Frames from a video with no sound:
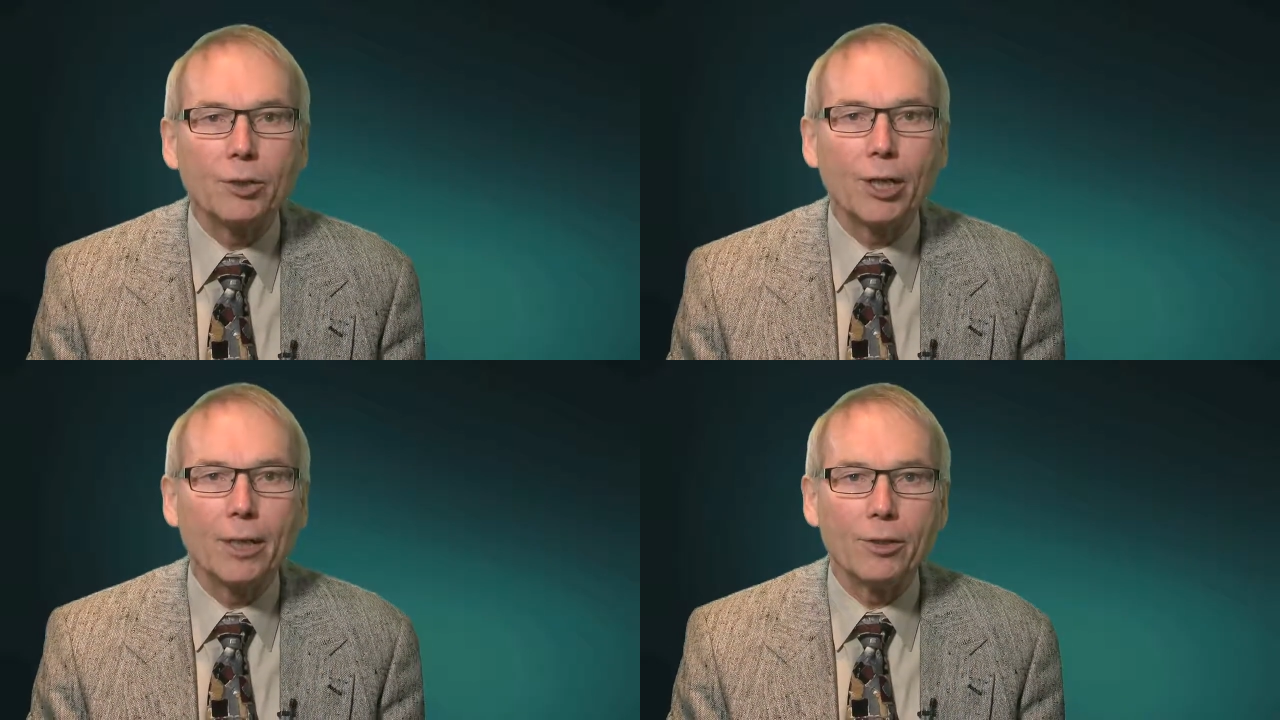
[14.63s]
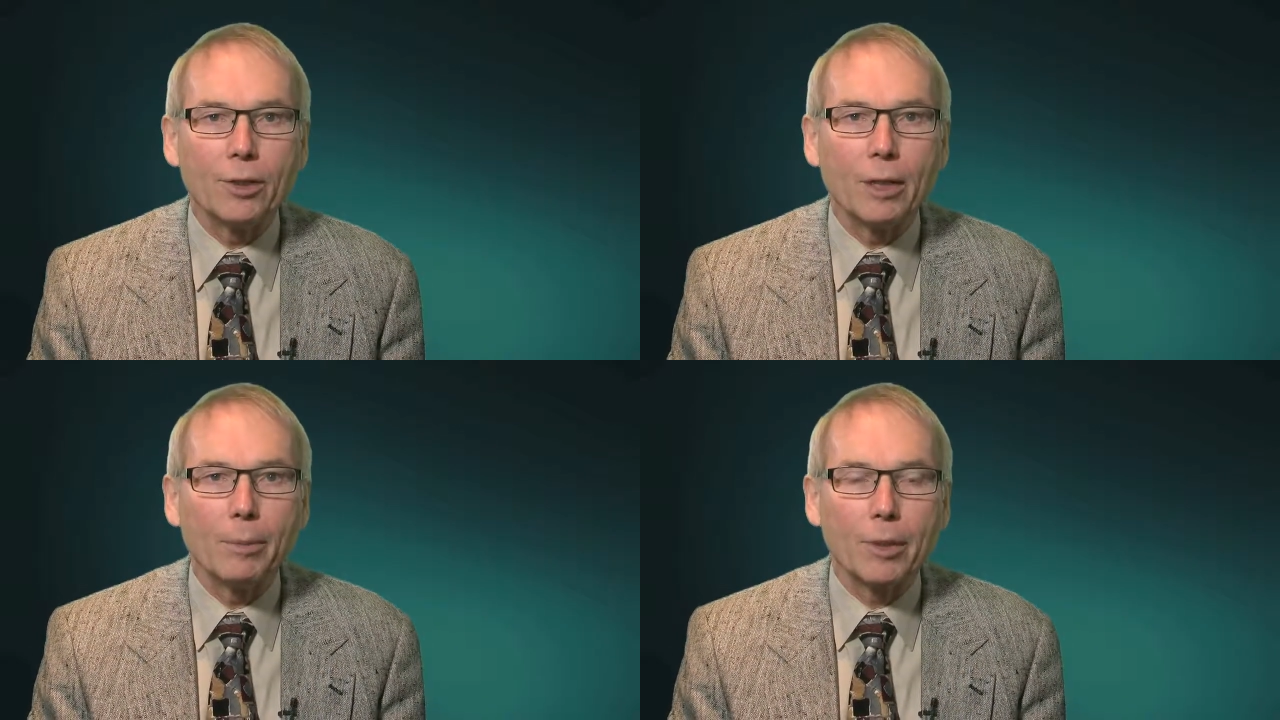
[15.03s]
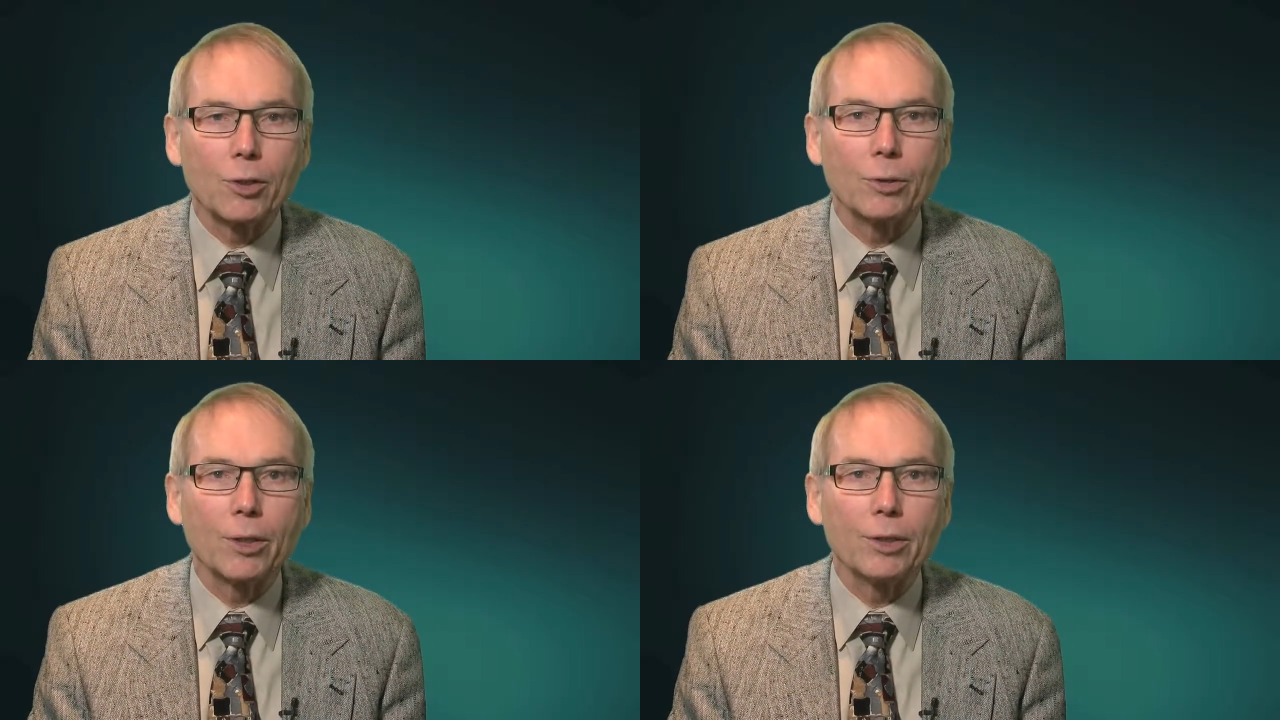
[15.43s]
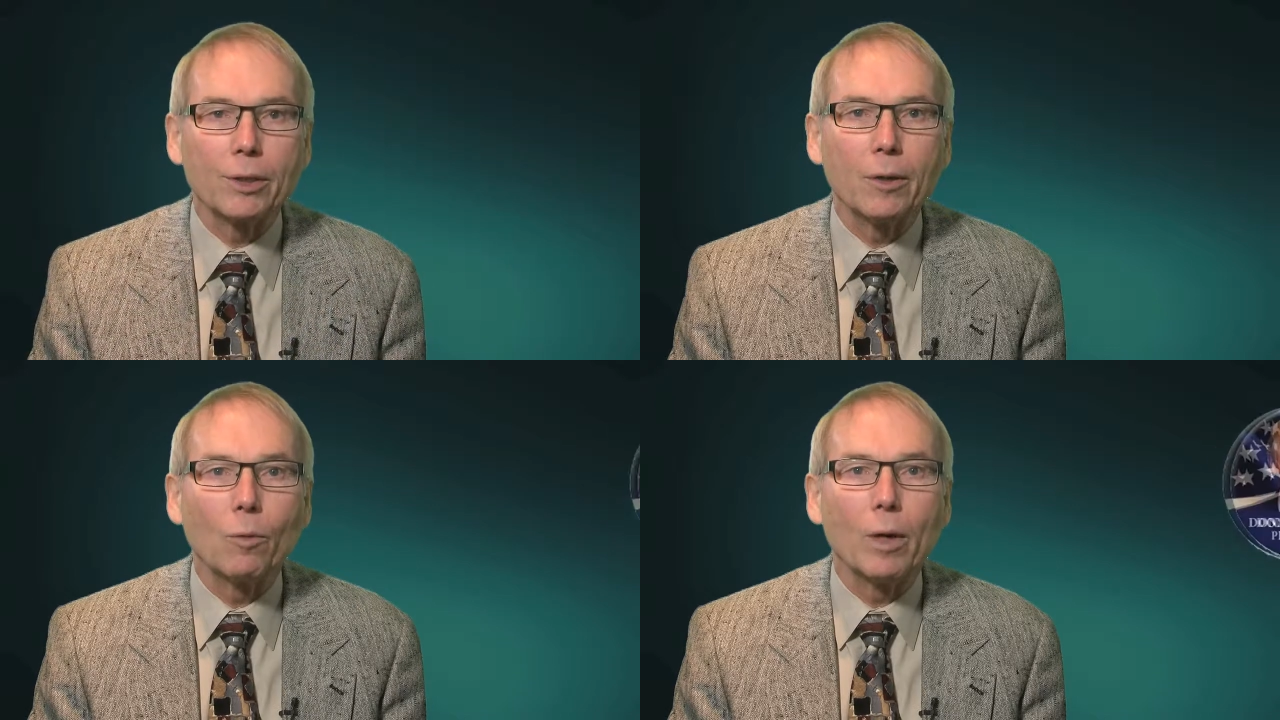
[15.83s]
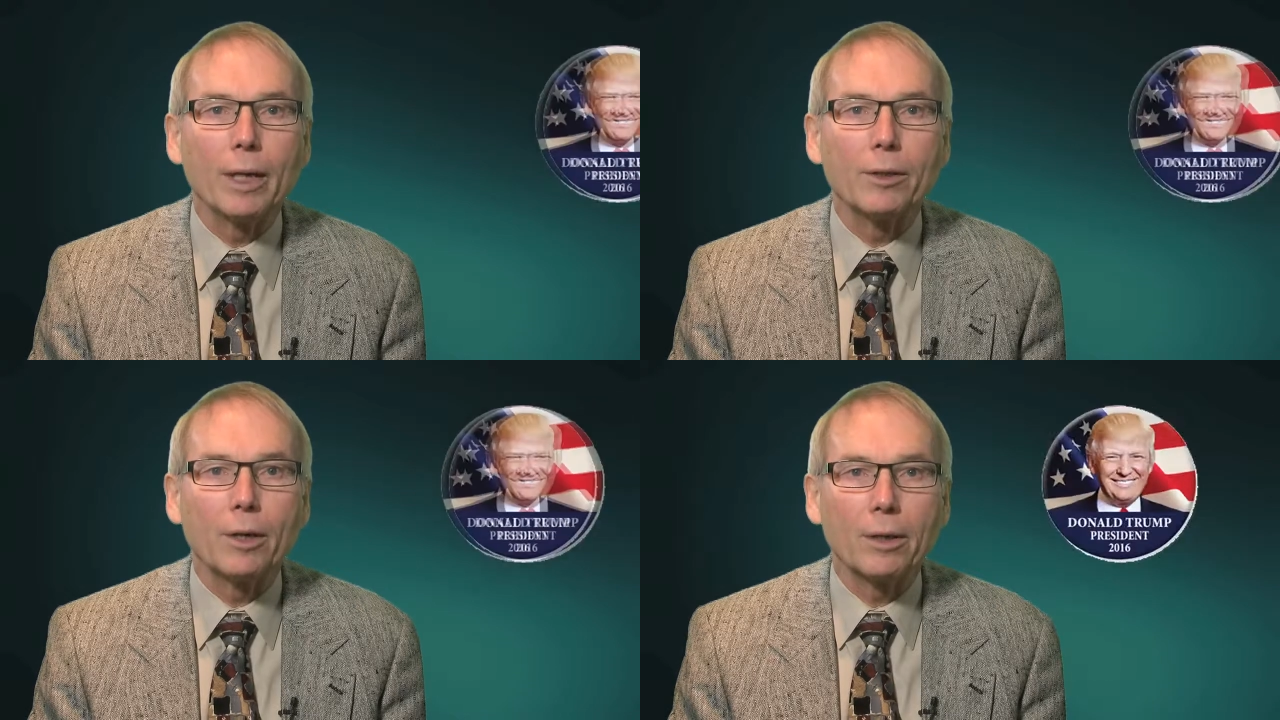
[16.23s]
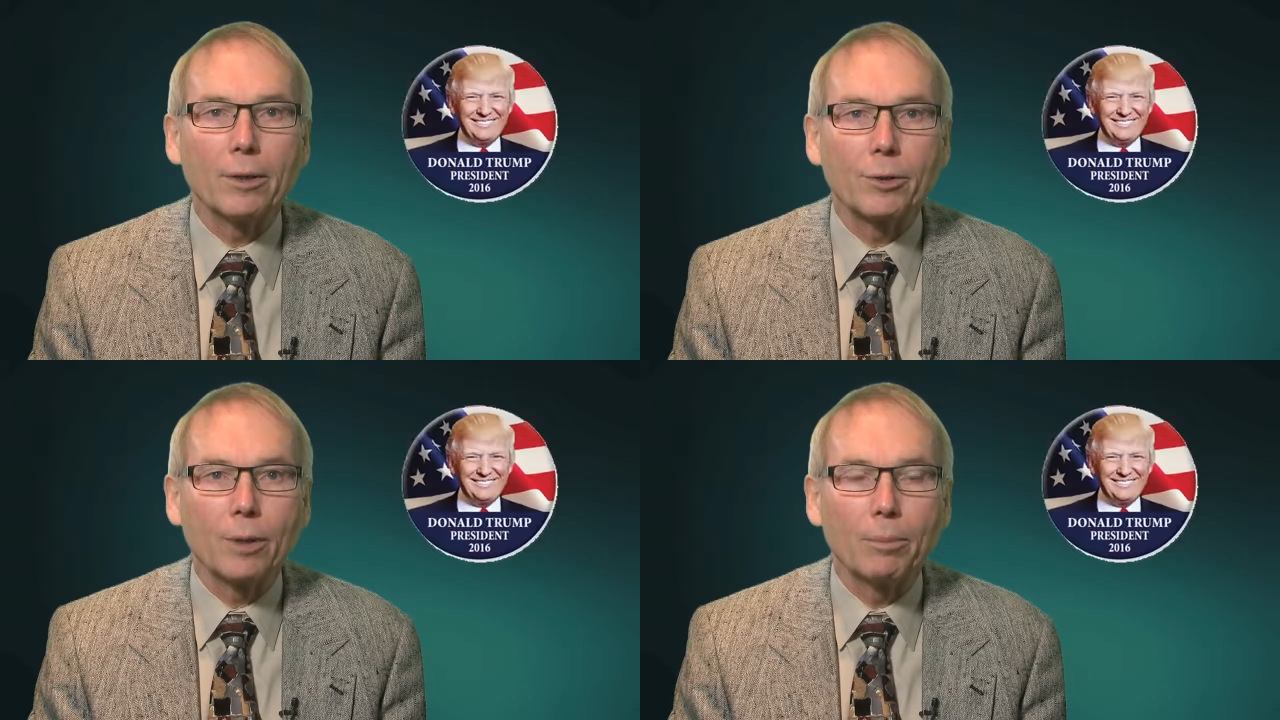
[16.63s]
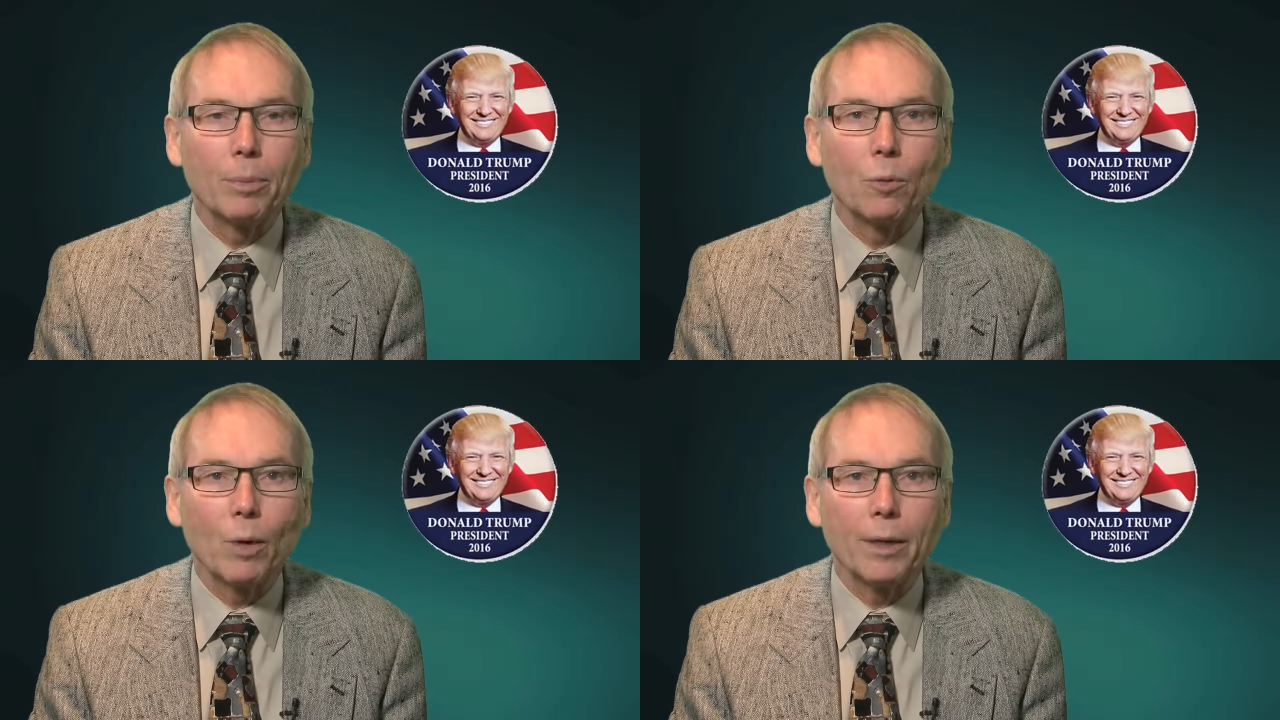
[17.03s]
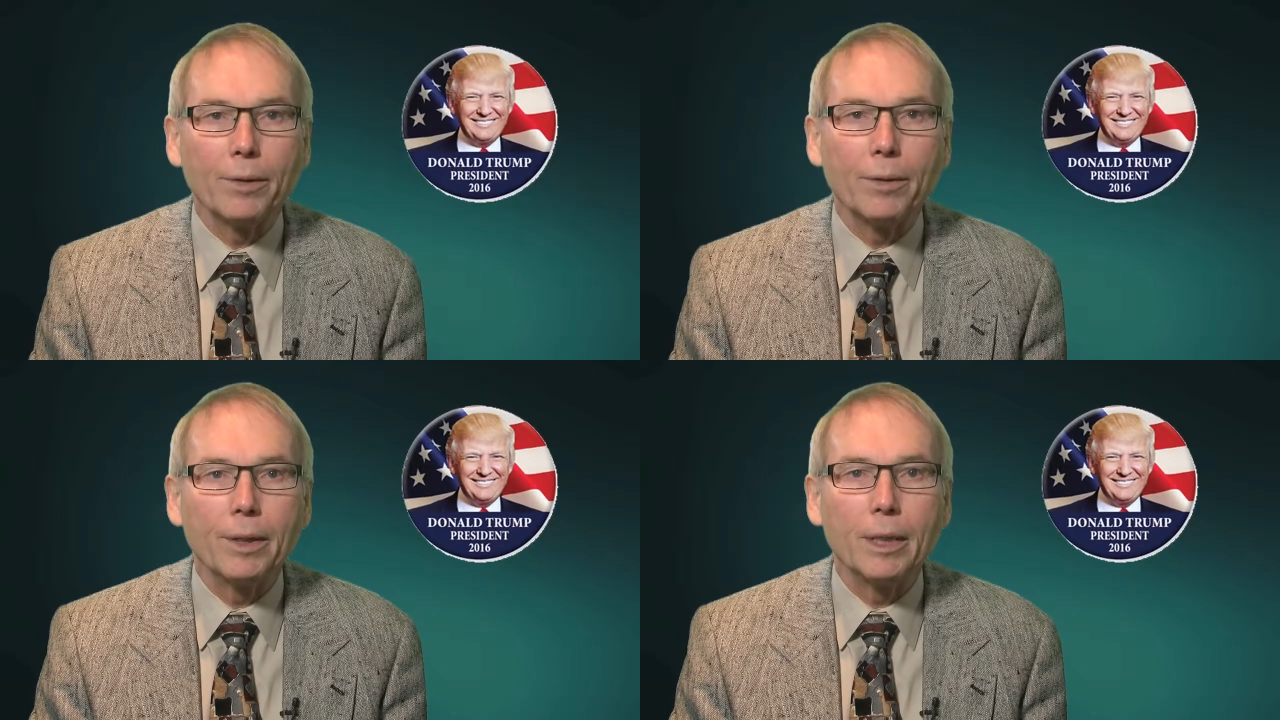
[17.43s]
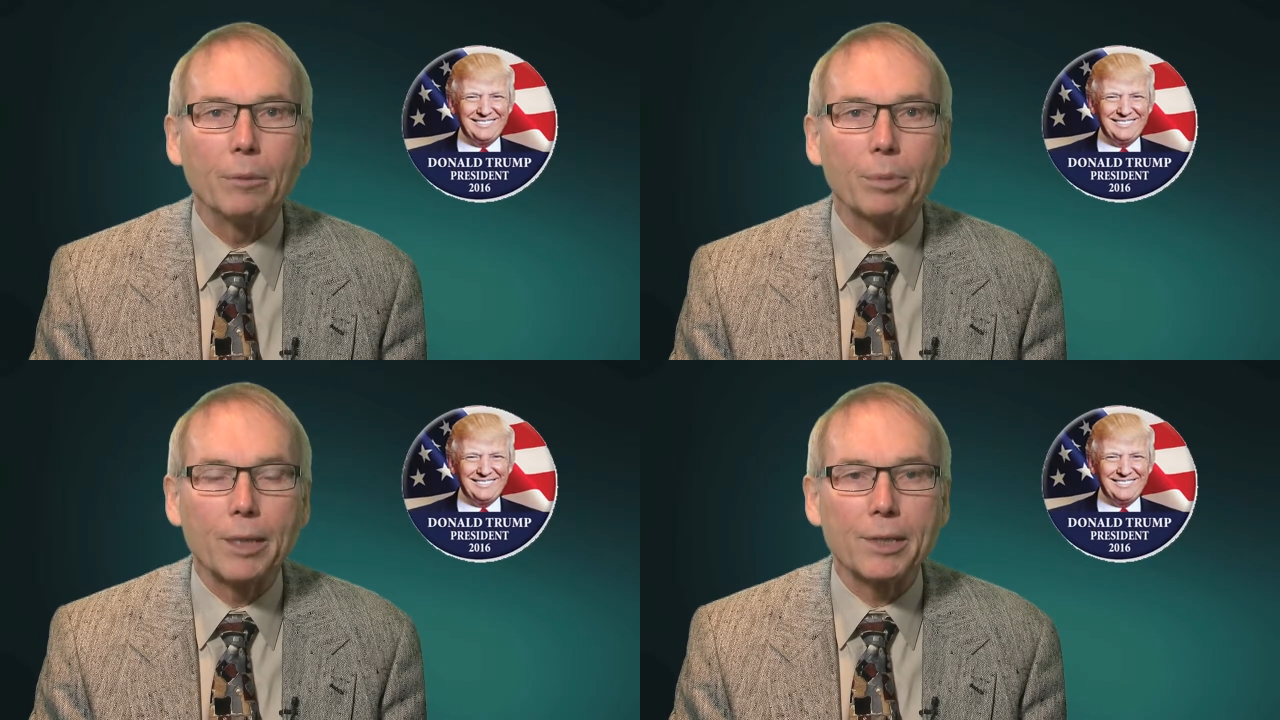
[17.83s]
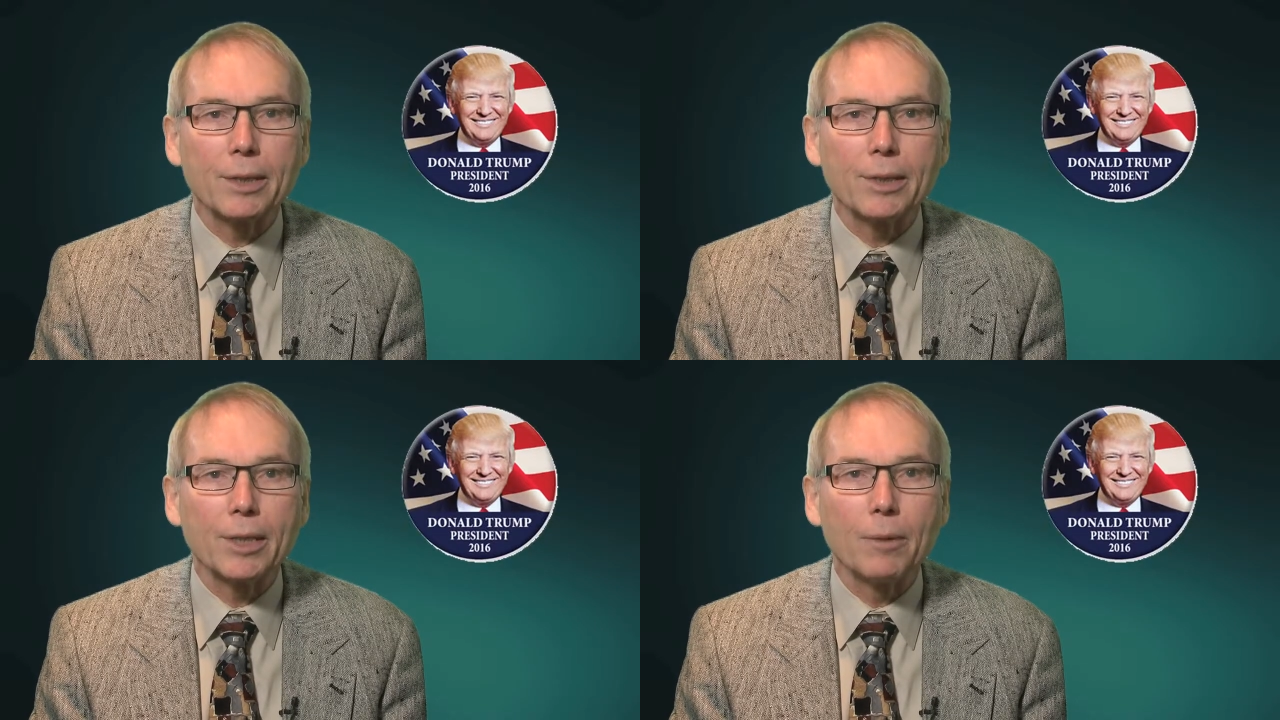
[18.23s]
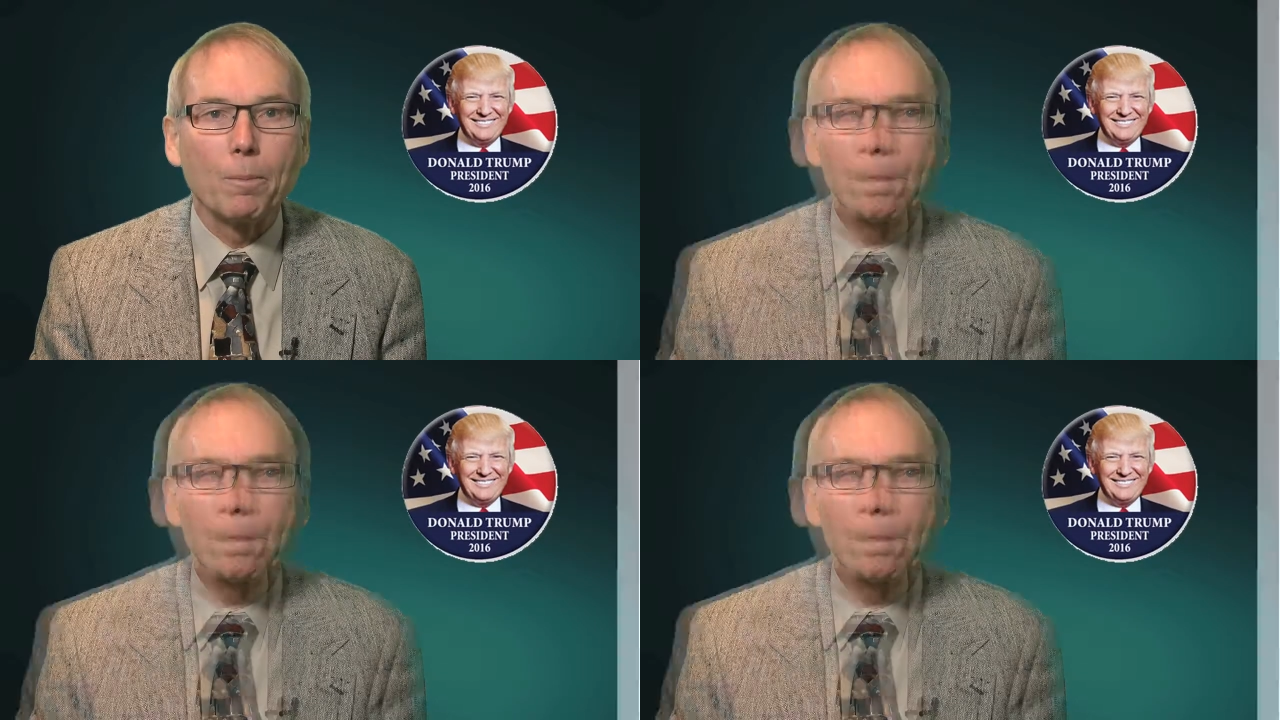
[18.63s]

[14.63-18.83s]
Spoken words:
change in administration and why Donald Trump won the presidency.